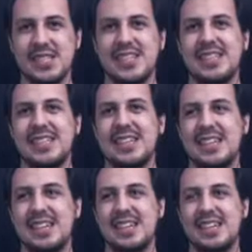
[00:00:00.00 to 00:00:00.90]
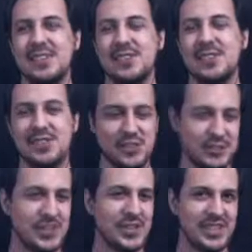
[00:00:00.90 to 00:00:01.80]
is like, you really should
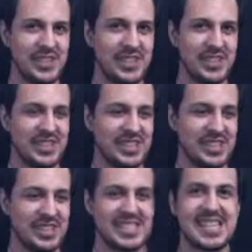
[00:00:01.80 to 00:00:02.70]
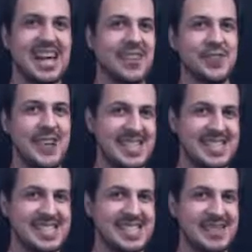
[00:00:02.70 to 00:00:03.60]
put the side
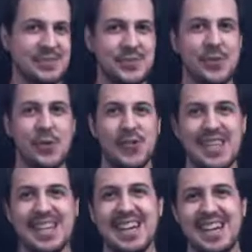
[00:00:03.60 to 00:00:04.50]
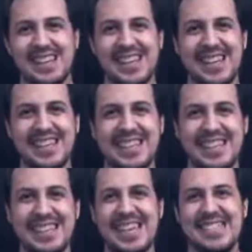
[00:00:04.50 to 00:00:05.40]
effects before the the
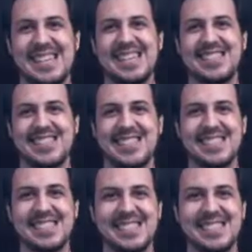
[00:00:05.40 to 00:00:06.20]
incantations.